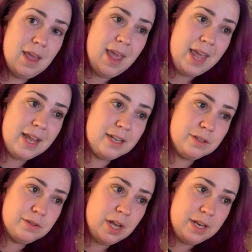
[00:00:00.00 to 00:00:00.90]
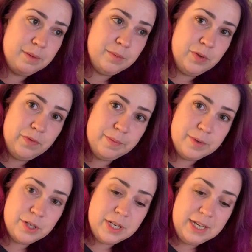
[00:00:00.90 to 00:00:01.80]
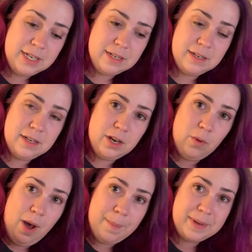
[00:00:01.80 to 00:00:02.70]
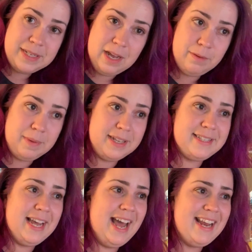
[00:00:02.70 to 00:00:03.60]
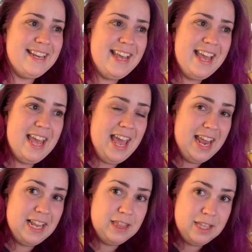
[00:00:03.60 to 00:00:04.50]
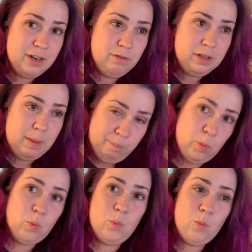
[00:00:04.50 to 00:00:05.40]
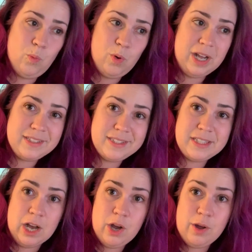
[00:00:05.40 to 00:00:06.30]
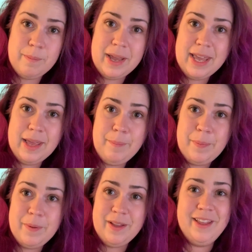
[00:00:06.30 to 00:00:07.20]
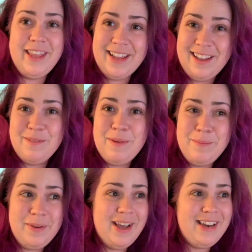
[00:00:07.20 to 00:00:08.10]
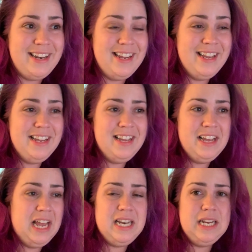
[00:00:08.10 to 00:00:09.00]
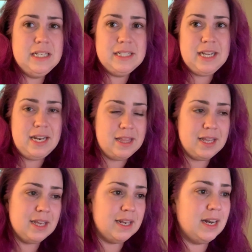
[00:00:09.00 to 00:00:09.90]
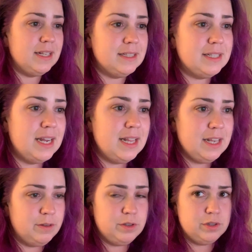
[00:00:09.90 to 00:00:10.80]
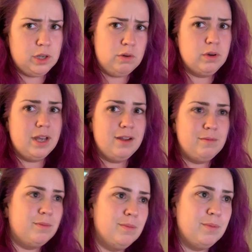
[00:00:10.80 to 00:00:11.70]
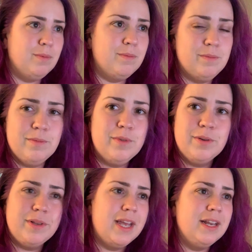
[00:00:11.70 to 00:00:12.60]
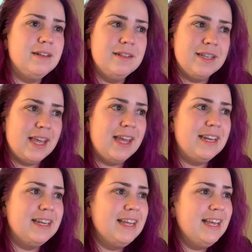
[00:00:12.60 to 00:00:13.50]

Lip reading: and he's trying to move the machine, up and down my side, and it literally got stuck on my hip, like on my butt. And he didn't say anything, and I didn't say anything. He's just like, okay, rotate again.